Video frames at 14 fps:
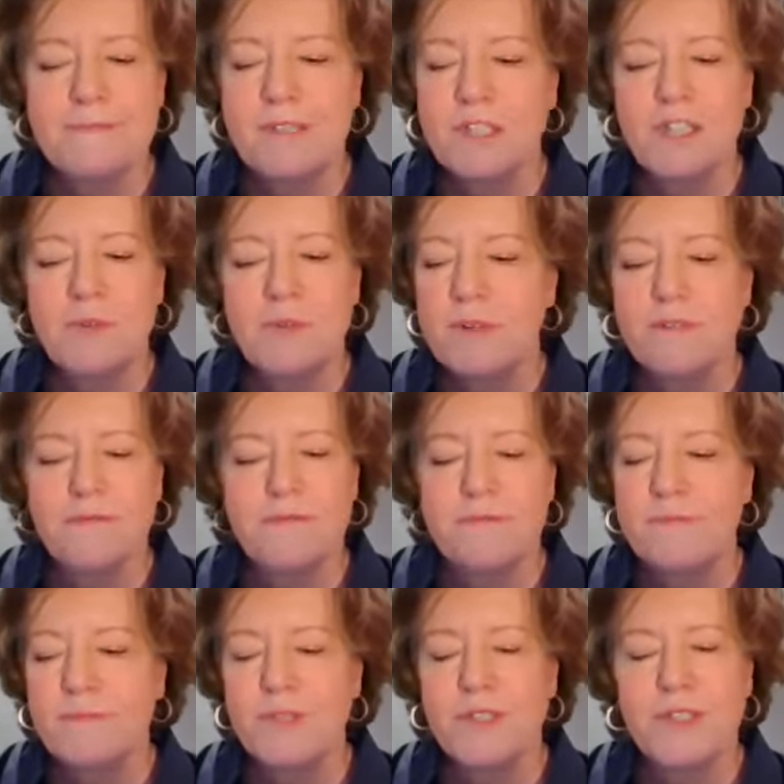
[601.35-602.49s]
She would have
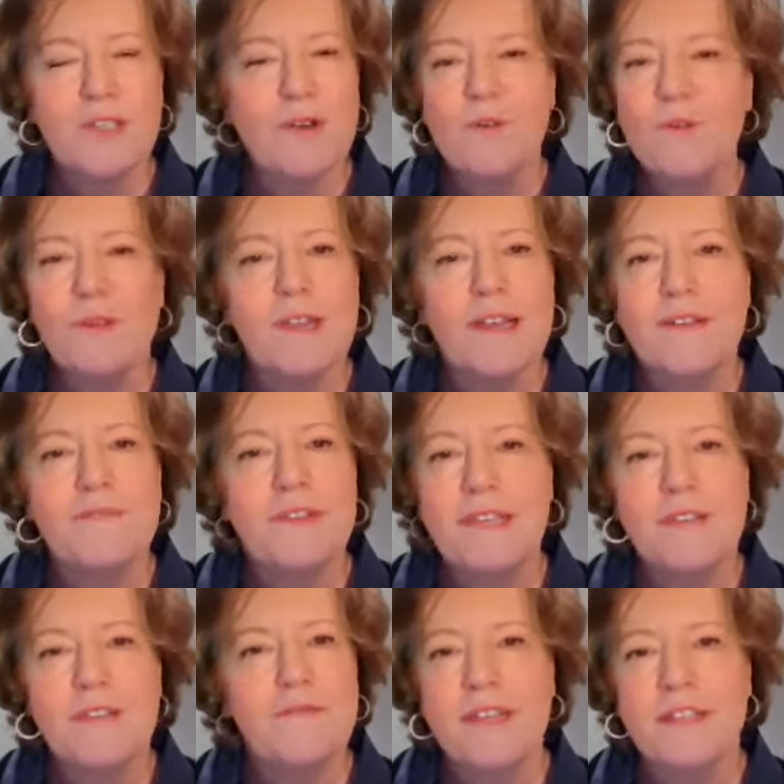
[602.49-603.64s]
so loved
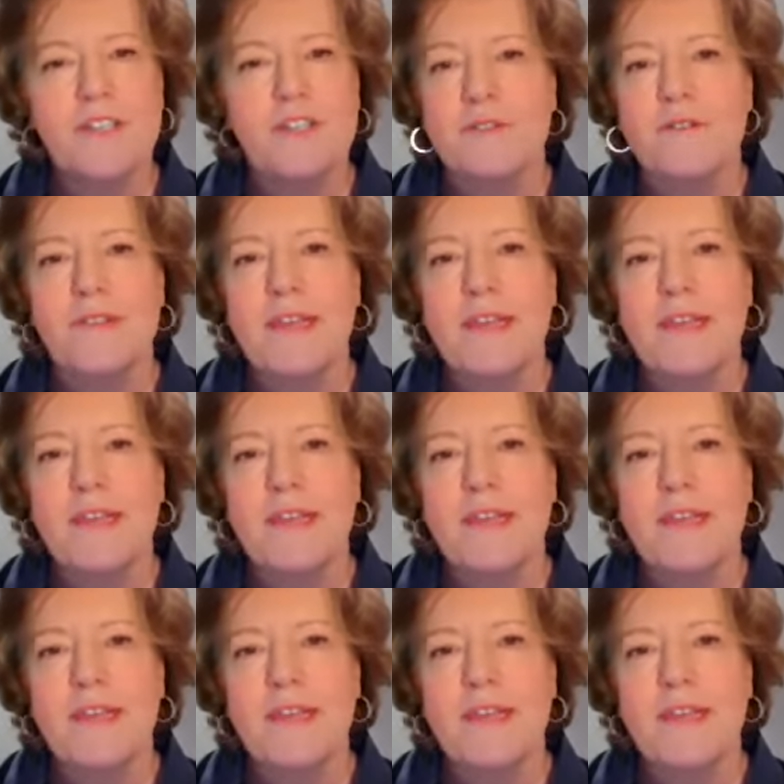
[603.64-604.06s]
the adventure